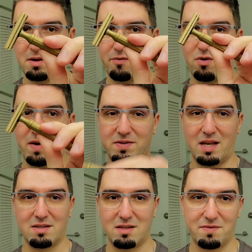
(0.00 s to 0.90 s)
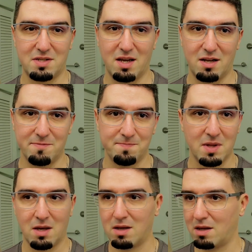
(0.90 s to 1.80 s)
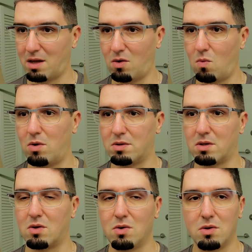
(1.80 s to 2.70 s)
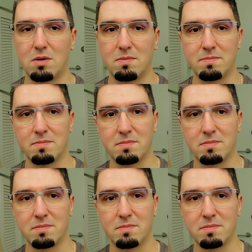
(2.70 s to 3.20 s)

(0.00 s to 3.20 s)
If you have sensitive skin and you want good